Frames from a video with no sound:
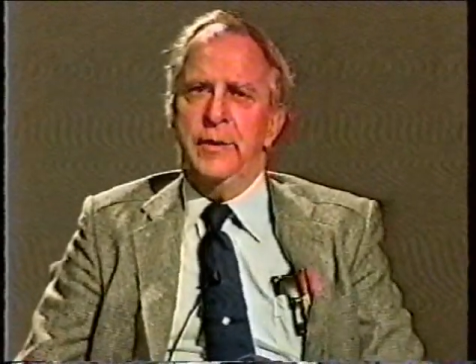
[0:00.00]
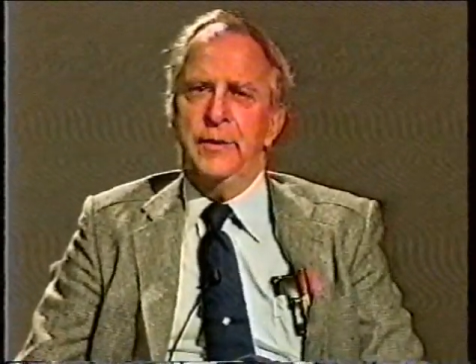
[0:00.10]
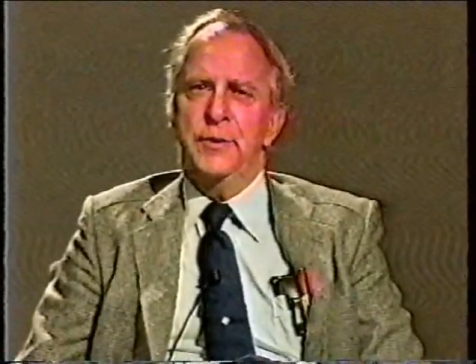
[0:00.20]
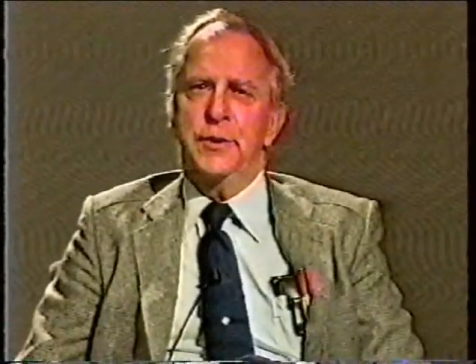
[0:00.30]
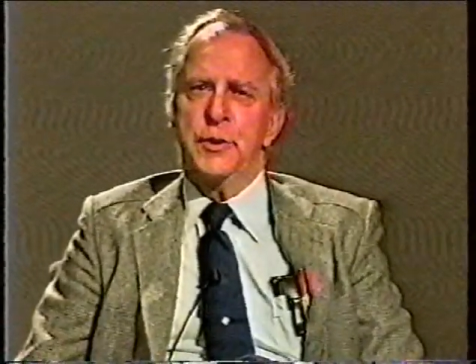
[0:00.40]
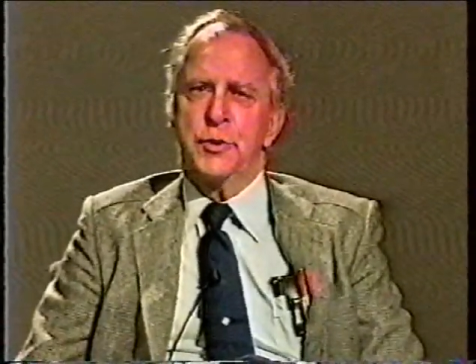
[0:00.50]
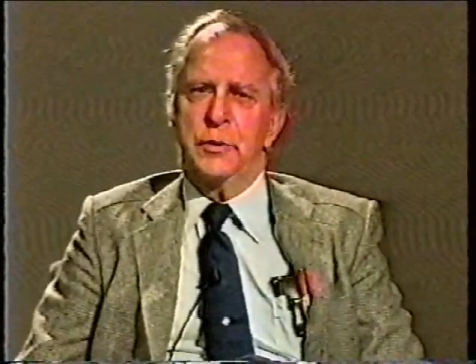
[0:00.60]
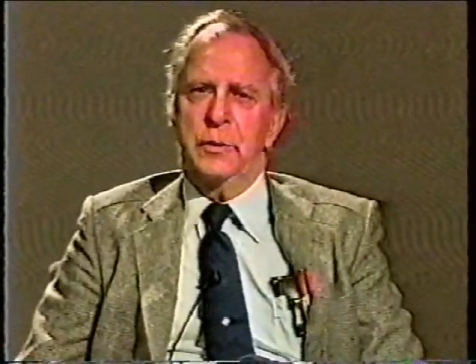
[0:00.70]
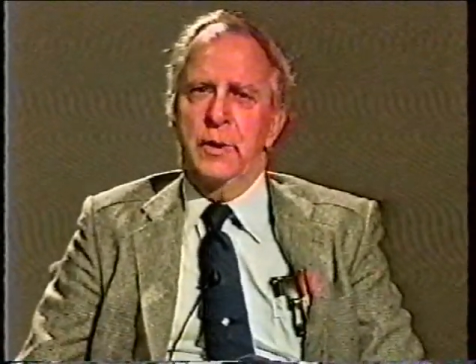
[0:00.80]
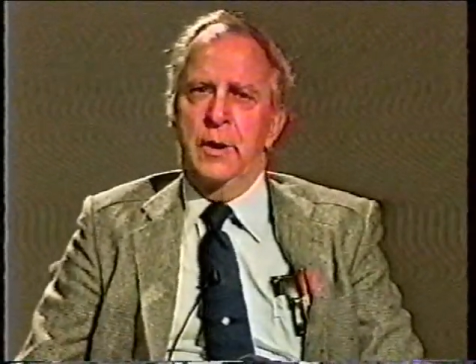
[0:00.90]
In
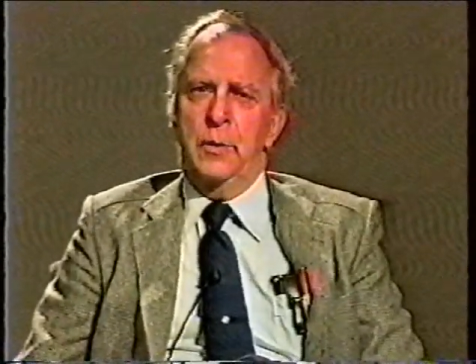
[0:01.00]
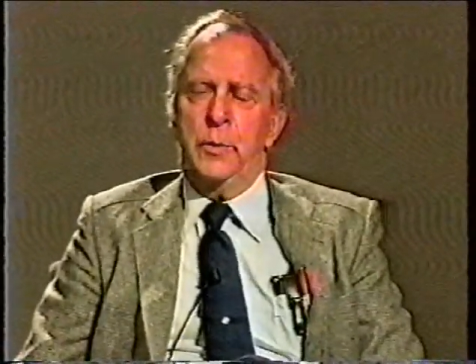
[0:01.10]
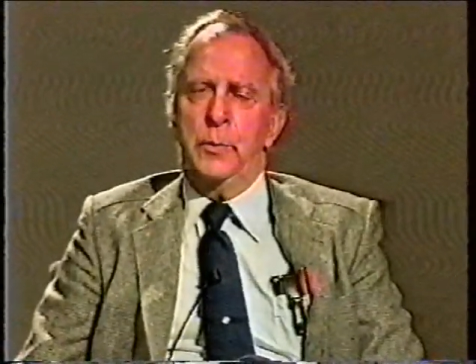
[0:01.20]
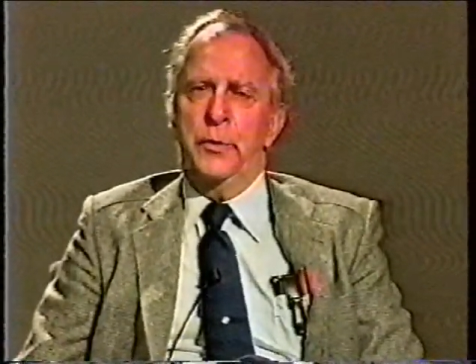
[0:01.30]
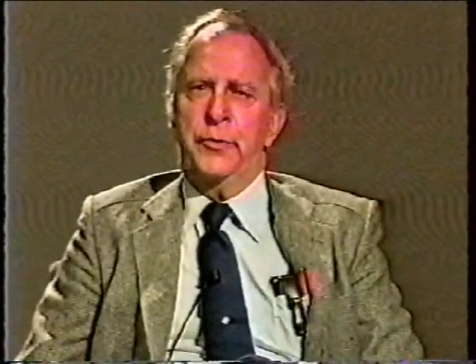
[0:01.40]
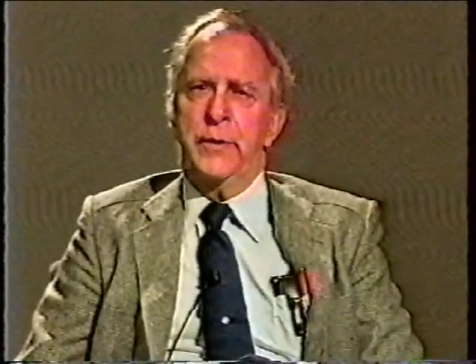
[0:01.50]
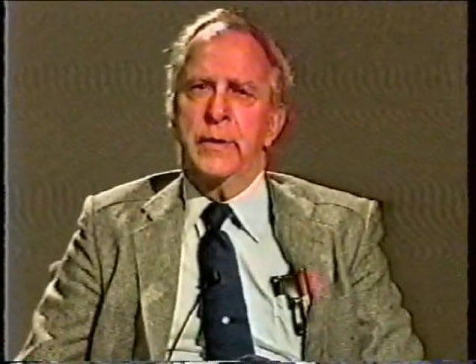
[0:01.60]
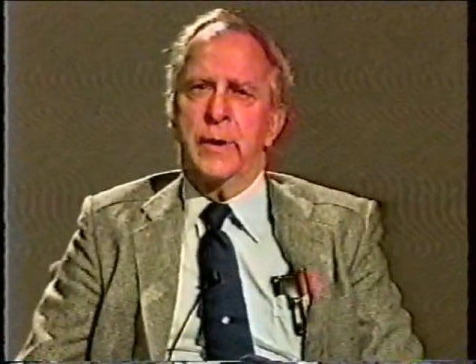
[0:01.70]
addition, we will see the